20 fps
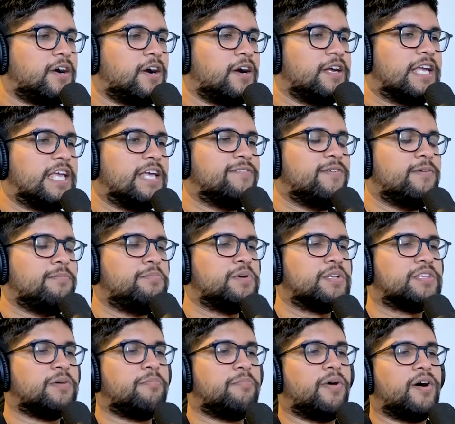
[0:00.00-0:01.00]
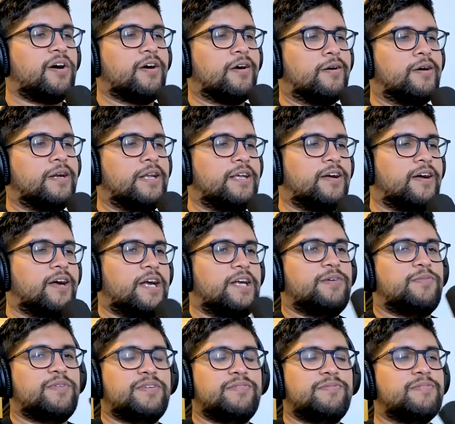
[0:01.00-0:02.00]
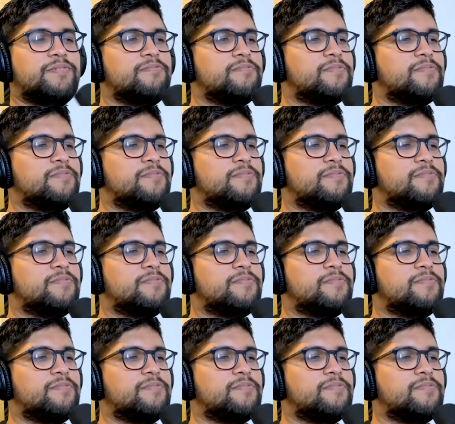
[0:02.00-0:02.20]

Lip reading: All right, give up with the bar. All right.